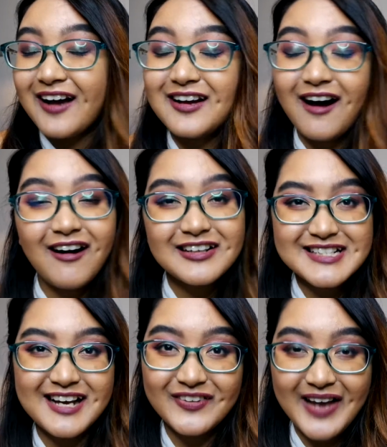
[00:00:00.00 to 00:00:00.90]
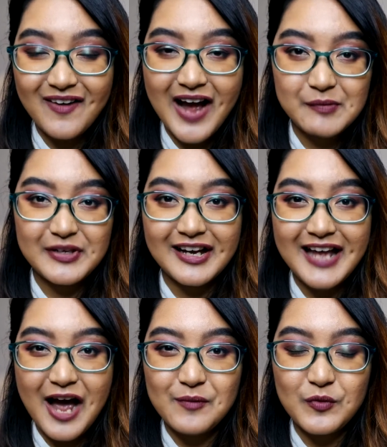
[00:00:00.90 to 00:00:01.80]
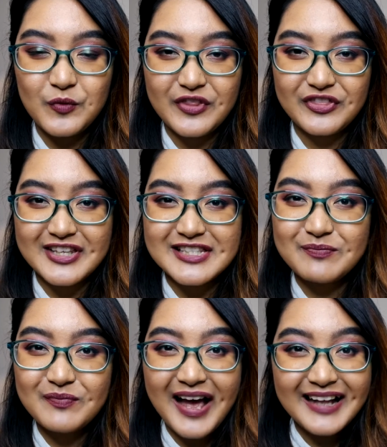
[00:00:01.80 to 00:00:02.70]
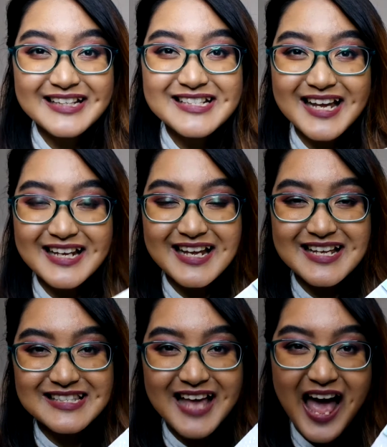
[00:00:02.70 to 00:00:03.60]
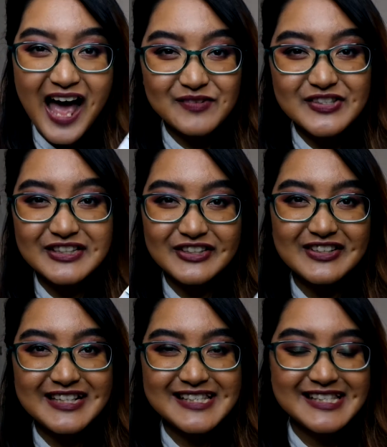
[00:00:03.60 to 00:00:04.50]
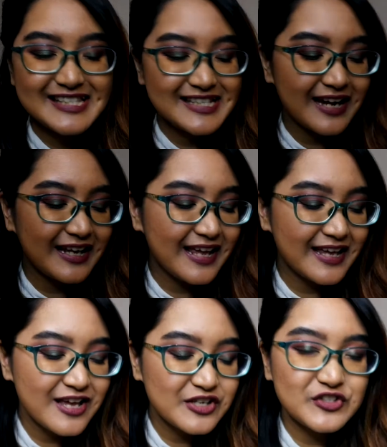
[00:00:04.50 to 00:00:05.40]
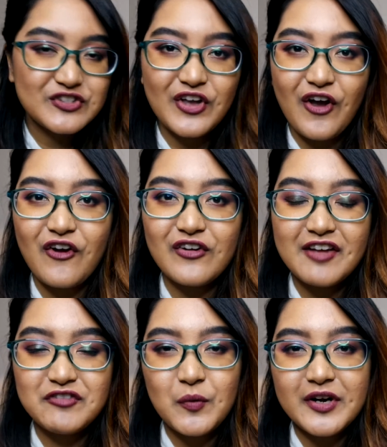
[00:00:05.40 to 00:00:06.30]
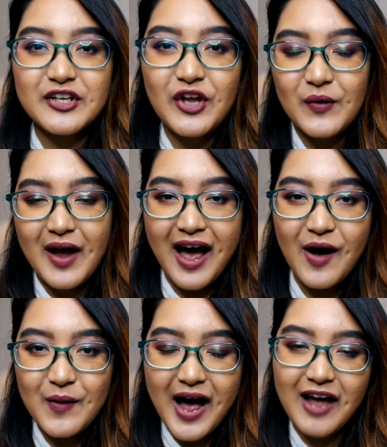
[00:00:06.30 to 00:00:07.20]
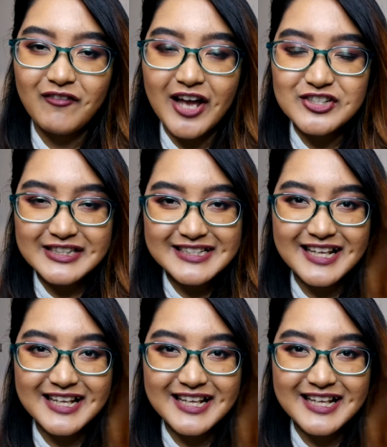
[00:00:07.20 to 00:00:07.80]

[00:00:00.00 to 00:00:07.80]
can't tell you how happy I am with this palette. It is absolutely stunning. So if you want to know how I've actually